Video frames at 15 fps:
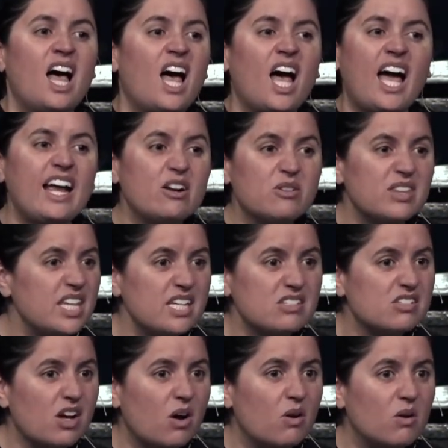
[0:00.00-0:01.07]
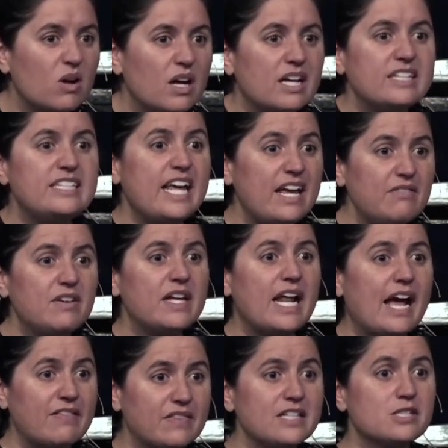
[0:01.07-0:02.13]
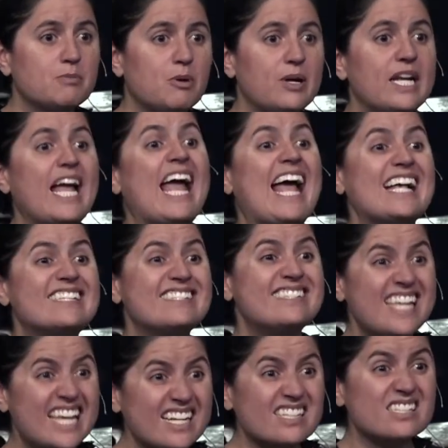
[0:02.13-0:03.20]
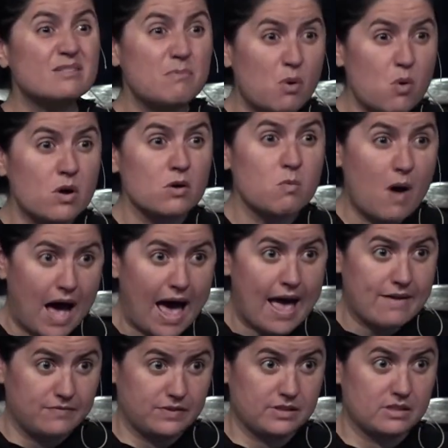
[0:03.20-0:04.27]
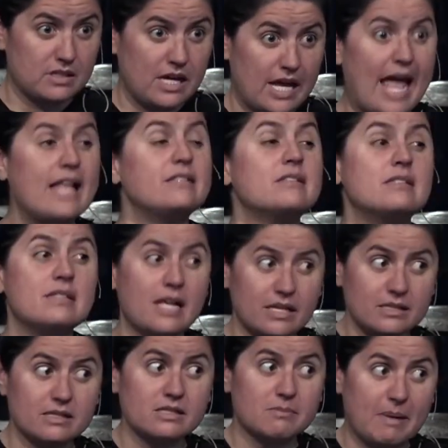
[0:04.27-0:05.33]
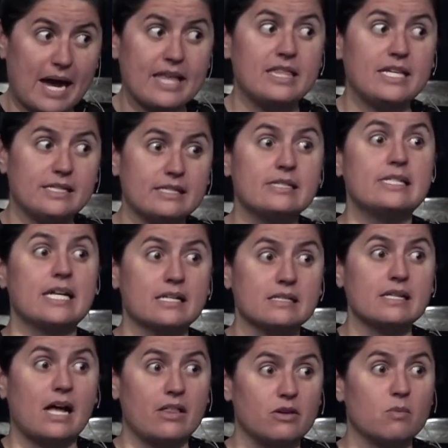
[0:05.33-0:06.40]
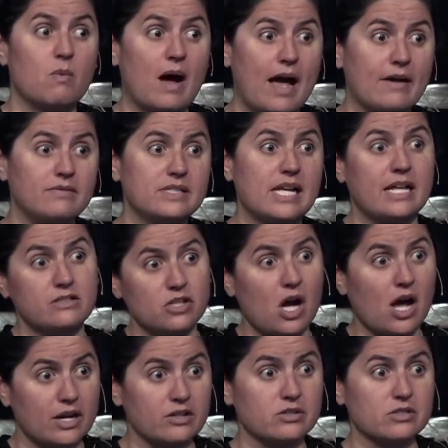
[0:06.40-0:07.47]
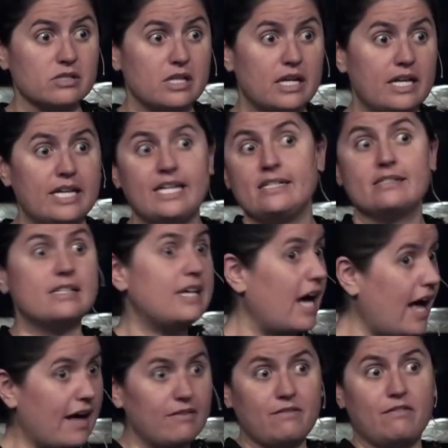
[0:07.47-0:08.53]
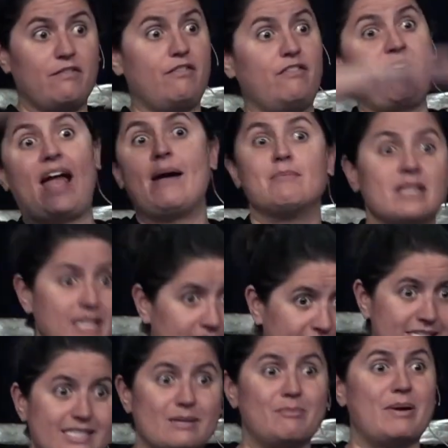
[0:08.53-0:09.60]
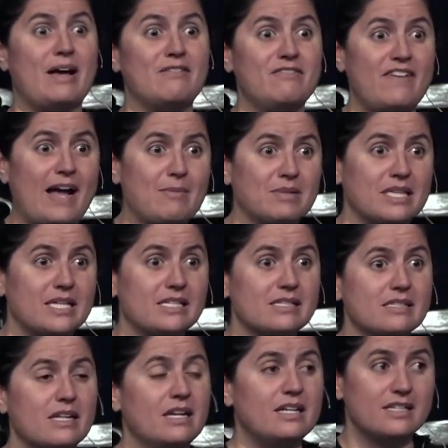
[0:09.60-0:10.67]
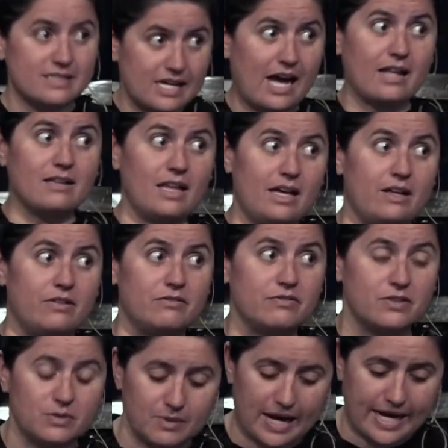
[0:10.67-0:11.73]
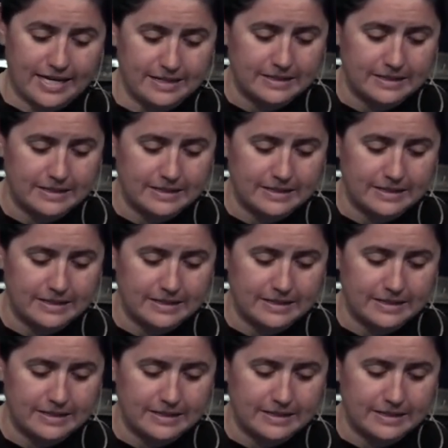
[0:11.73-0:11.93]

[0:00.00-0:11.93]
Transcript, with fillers: I don't think so. David, at this point, has six more wives and sons by these six other wives and daughters. He's got families upon families. He's got love, right?